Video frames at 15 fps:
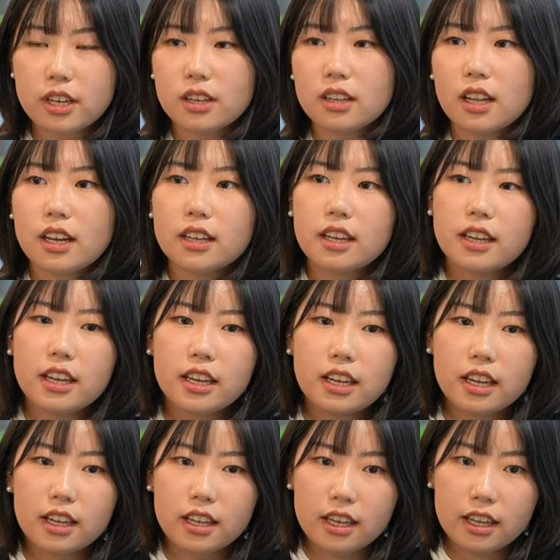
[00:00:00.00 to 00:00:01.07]
they're like
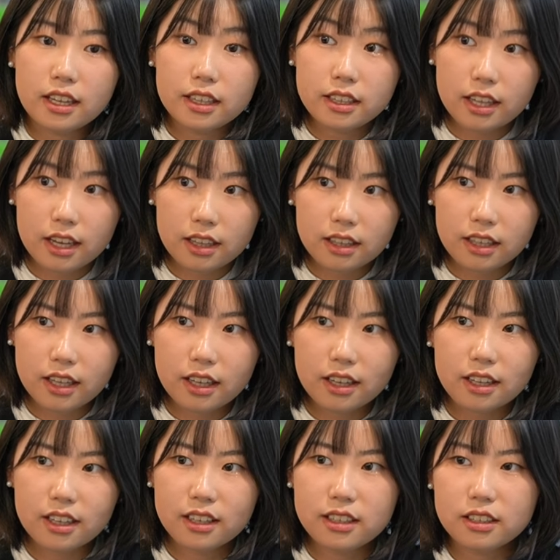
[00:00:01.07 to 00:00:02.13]

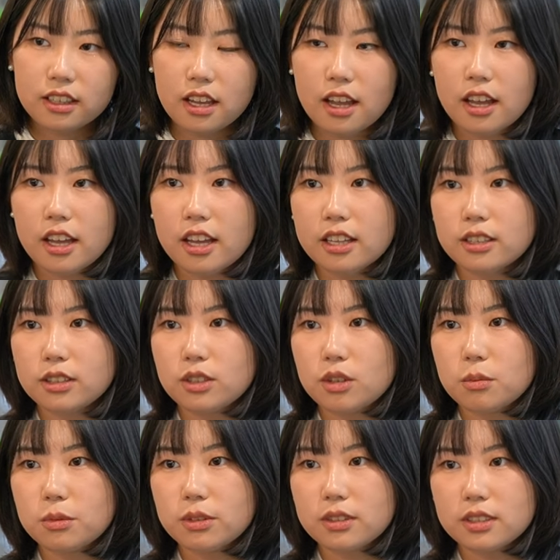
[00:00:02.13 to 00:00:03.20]
Italian and
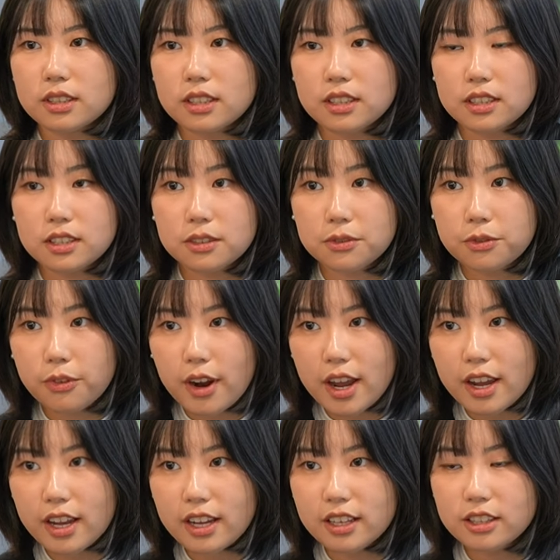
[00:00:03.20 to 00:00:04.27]
someone is
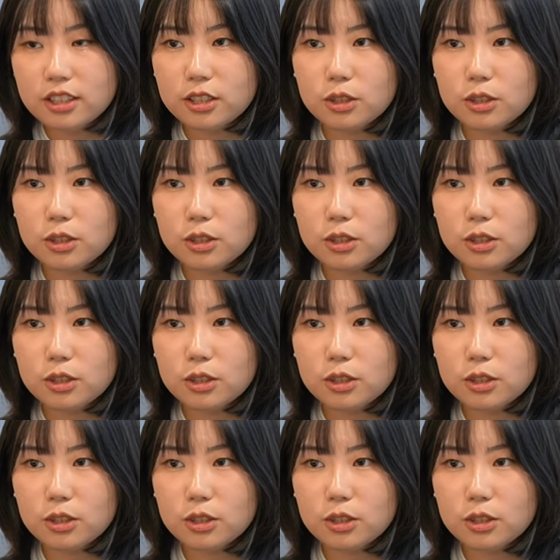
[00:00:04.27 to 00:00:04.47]
French,